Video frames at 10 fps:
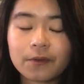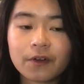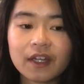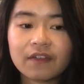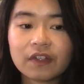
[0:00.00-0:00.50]

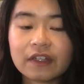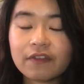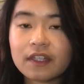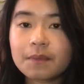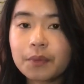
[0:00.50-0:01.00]
or even
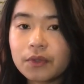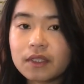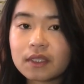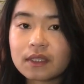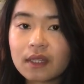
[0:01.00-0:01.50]
if it's
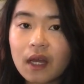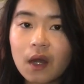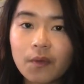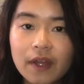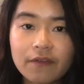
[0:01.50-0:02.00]
boots
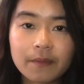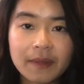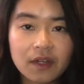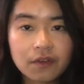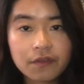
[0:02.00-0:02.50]
with a
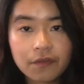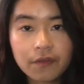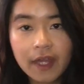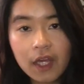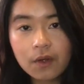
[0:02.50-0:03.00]
bit
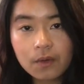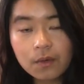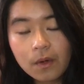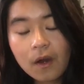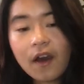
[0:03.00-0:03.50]
of
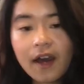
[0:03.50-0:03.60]
hue,